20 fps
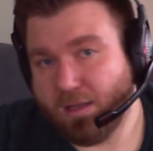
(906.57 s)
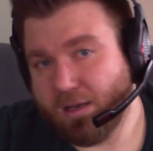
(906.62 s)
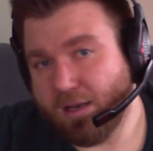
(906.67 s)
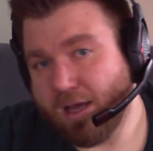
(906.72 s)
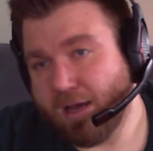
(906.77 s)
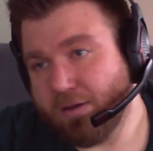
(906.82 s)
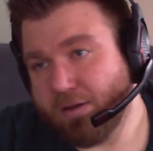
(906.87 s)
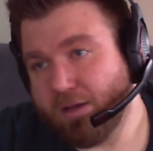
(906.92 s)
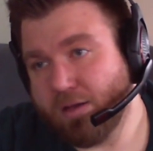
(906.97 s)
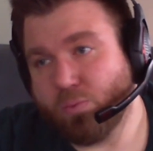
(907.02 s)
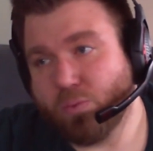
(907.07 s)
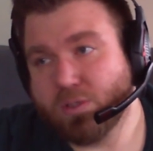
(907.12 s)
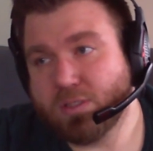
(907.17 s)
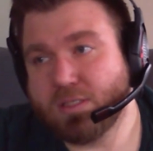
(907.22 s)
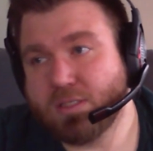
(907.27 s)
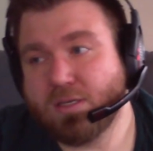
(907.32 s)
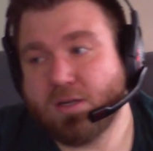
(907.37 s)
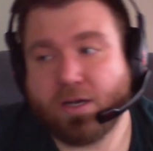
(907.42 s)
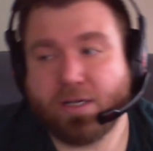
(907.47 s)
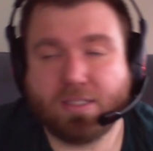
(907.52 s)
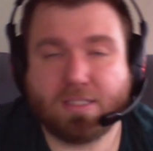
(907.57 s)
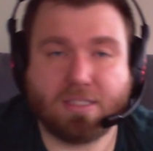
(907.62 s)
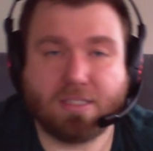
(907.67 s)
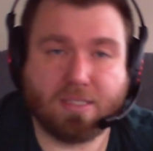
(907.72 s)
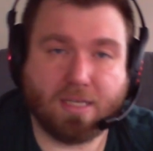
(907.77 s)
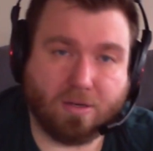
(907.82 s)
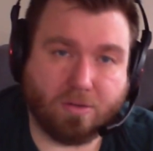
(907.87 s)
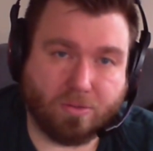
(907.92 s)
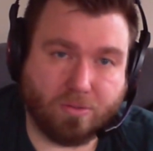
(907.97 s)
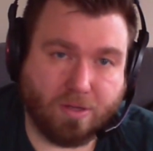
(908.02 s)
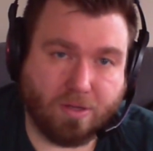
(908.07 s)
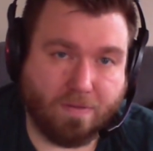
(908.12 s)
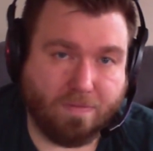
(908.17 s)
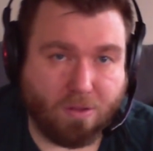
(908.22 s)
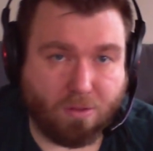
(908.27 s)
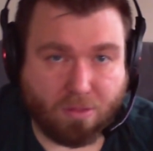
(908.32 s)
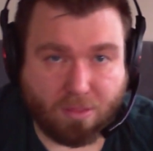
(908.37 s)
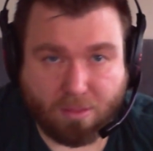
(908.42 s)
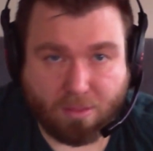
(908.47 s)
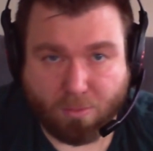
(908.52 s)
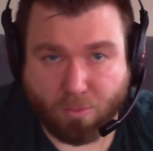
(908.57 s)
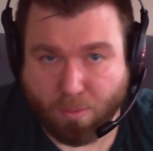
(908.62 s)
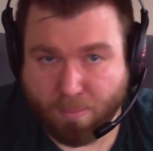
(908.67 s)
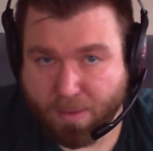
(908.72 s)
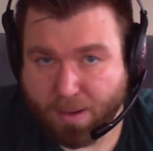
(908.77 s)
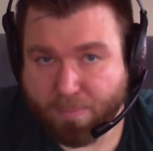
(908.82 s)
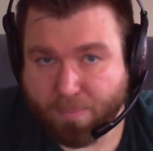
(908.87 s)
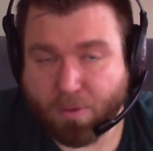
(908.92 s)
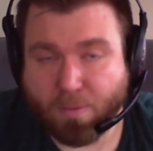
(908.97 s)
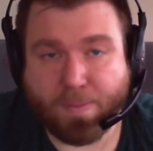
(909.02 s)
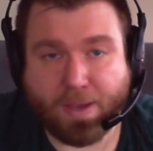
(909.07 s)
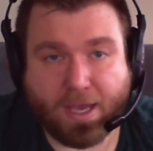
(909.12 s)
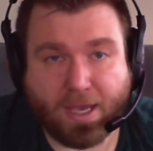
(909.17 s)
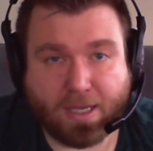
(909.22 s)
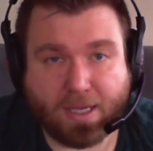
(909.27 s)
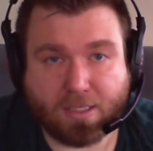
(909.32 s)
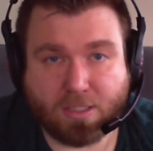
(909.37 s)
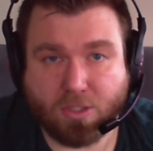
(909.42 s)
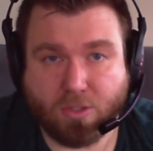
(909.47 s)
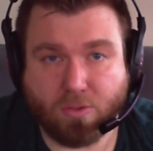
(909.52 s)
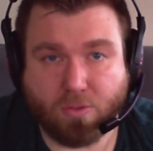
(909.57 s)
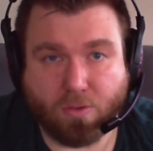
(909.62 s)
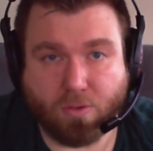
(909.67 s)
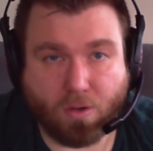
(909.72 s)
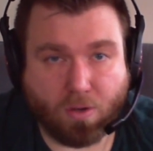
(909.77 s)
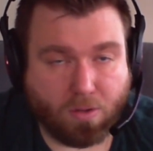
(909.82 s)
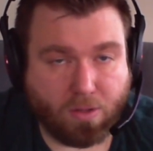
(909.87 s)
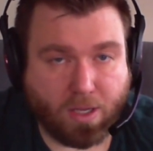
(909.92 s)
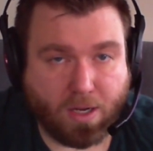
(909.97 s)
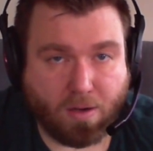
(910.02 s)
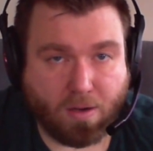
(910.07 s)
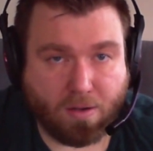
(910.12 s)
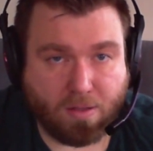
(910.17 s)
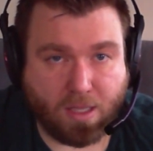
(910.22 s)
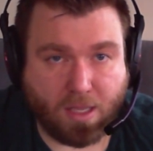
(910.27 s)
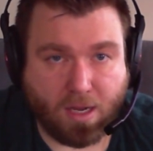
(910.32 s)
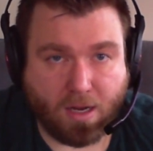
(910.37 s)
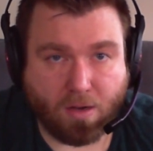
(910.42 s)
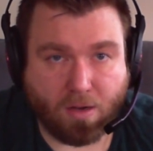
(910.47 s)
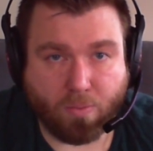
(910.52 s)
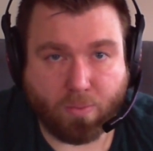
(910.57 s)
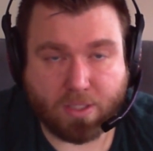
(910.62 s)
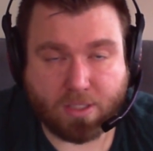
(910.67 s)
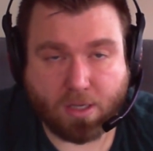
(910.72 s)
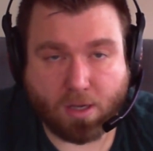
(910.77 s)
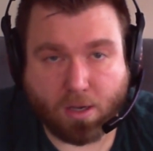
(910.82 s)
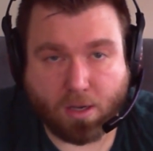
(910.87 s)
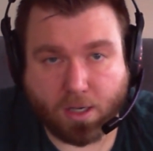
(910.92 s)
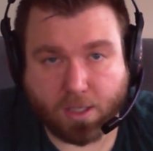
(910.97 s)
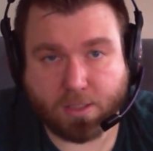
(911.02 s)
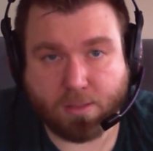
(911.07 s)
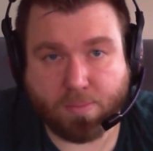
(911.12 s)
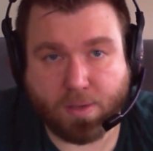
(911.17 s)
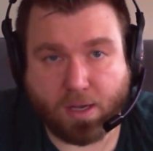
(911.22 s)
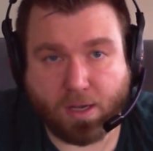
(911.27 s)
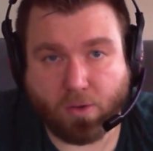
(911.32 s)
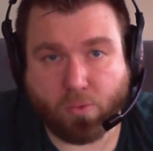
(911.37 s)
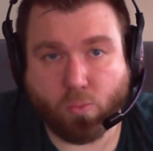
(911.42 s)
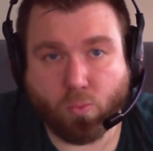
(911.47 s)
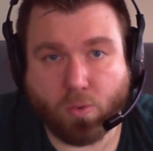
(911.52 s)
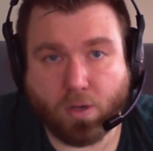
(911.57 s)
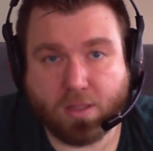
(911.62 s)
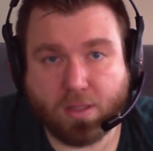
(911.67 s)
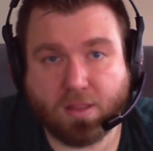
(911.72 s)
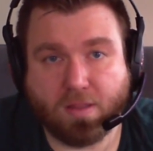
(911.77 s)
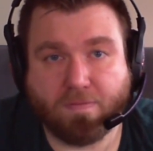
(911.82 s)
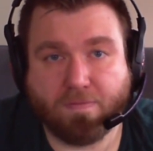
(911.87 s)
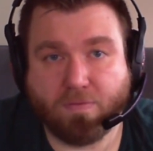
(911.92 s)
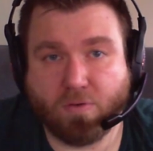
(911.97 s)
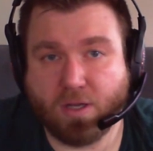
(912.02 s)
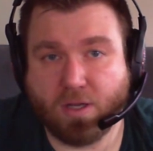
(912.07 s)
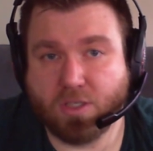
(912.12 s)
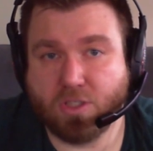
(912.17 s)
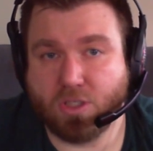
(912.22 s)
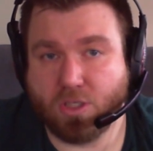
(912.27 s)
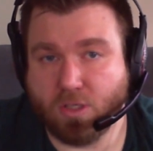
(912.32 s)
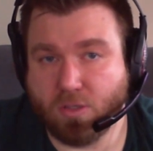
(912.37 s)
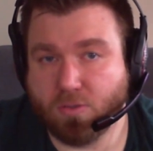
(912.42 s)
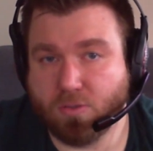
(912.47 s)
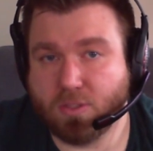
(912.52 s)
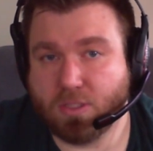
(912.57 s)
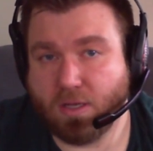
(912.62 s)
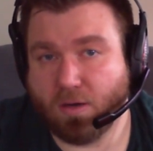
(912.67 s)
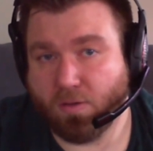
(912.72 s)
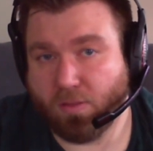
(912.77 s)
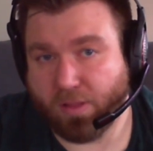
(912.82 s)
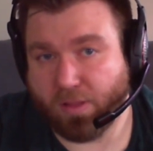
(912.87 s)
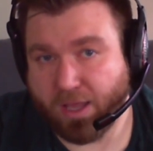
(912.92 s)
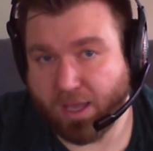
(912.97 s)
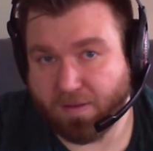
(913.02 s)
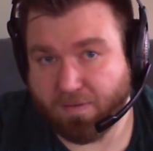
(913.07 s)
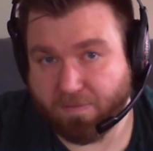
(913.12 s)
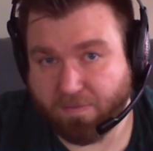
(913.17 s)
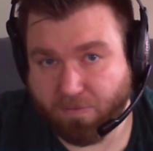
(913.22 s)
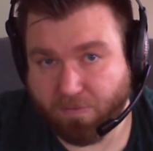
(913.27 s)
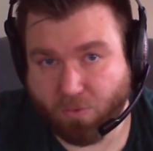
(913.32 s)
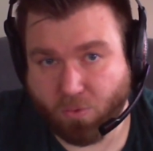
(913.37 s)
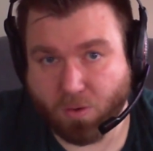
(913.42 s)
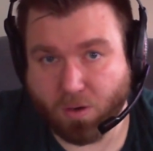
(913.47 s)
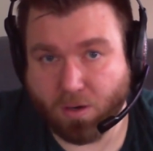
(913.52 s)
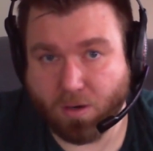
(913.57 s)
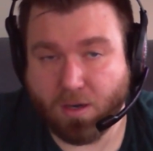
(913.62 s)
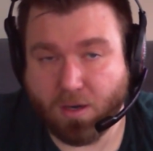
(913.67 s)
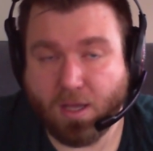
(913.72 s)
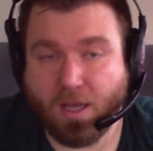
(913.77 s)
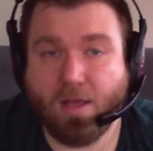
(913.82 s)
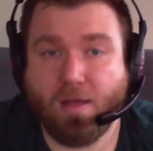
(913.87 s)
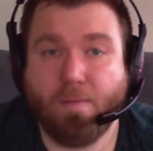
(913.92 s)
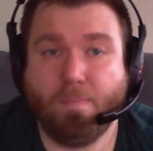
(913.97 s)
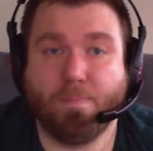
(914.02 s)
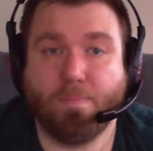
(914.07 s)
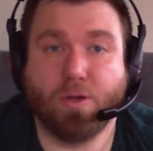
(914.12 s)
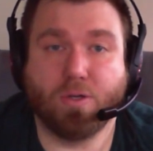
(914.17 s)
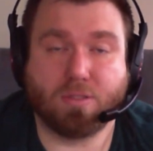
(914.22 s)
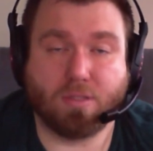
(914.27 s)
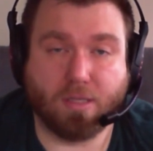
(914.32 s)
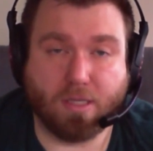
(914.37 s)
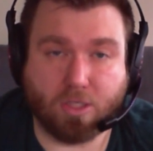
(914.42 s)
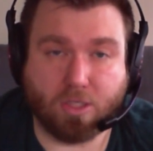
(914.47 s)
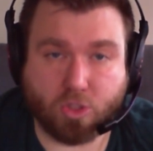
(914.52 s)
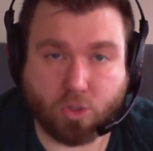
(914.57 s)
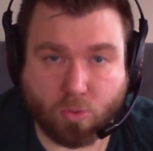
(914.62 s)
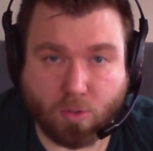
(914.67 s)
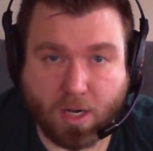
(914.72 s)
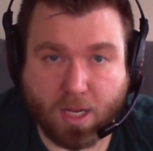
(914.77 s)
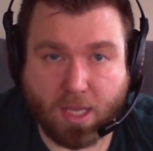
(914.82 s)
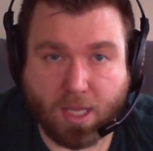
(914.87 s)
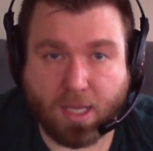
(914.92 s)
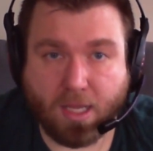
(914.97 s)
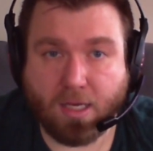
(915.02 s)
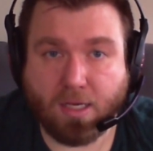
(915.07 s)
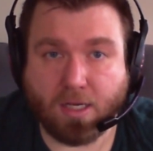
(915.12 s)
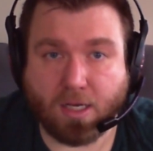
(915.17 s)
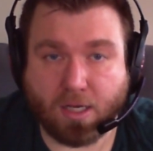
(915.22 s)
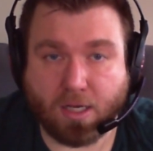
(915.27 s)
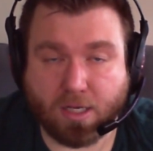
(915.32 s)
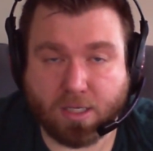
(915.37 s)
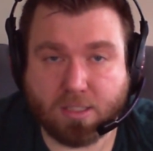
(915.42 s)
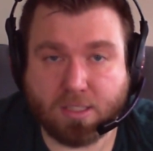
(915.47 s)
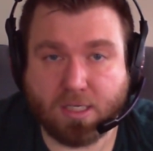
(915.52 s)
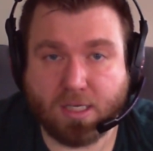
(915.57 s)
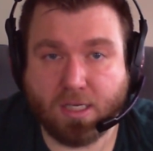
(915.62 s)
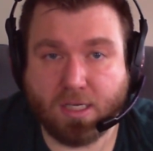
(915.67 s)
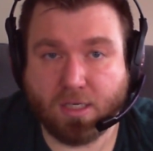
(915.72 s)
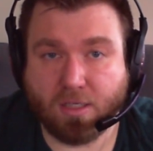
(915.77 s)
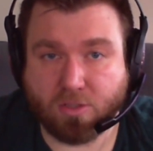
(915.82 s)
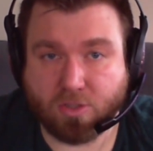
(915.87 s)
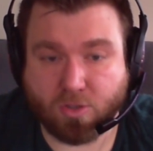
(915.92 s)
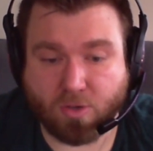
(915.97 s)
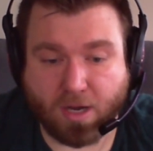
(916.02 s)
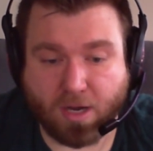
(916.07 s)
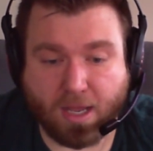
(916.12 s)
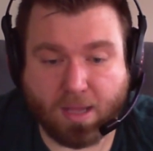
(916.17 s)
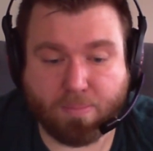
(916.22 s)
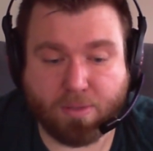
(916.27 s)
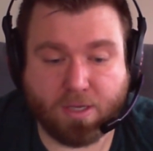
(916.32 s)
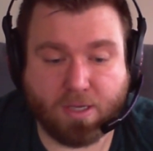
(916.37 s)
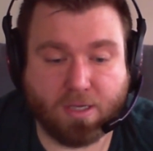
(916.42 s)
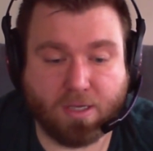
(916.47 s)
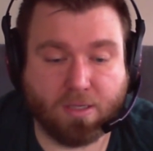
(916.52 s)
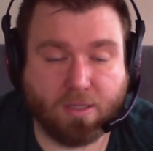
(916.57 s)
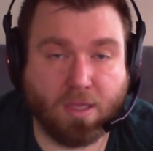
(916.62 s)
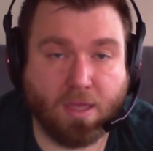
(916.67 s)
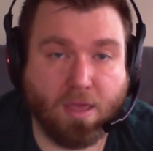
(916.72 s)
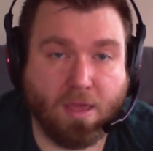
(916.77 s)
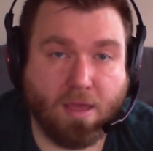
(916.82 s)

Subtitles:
Now, it was not settled. If you remember back to earlier in the year, we talked about what the French used their land for. Mostly trade, hunting, trapping.